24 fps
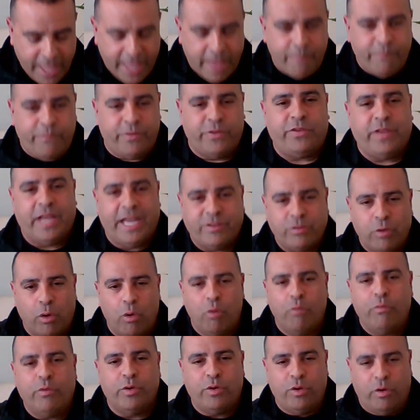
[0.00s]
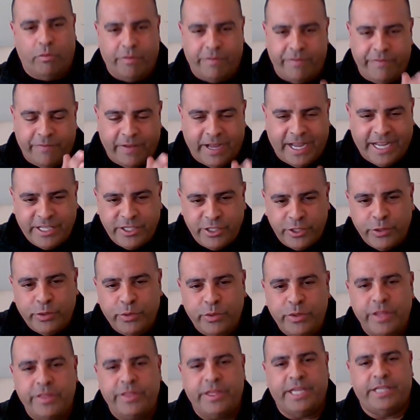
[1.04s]
Emphasize over and over, fine
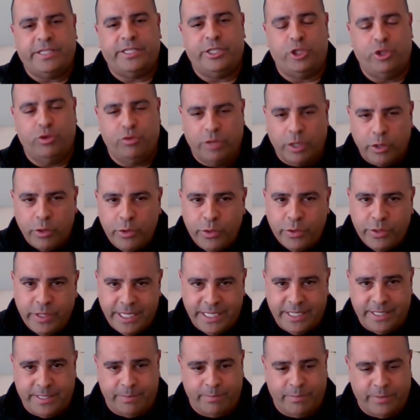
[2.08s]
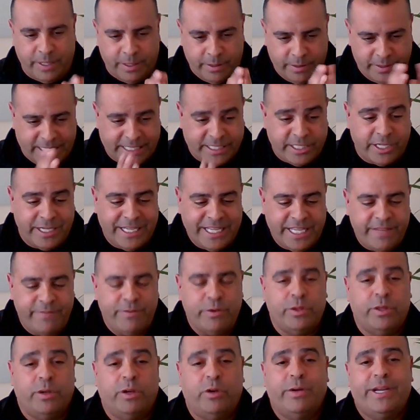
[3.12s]
tune the things that you know you need that's going to give
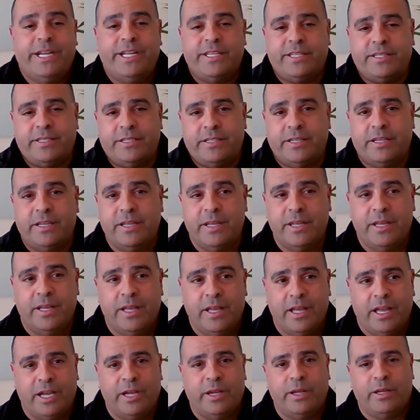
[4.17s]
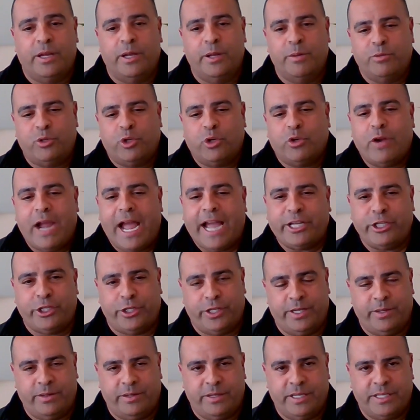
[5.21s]
you the greatest
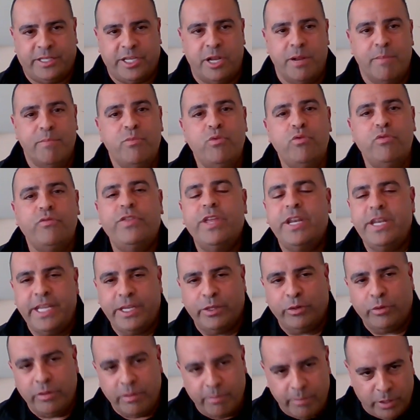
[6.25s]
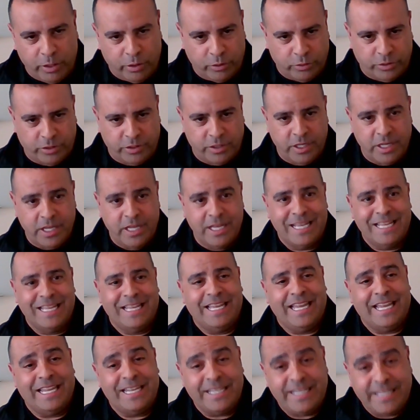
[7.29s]
traction. It's going to move the needle the most
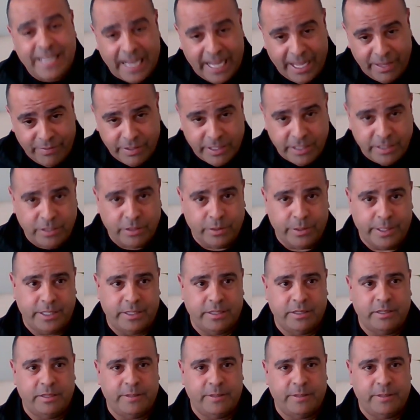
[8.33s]
and dive into it.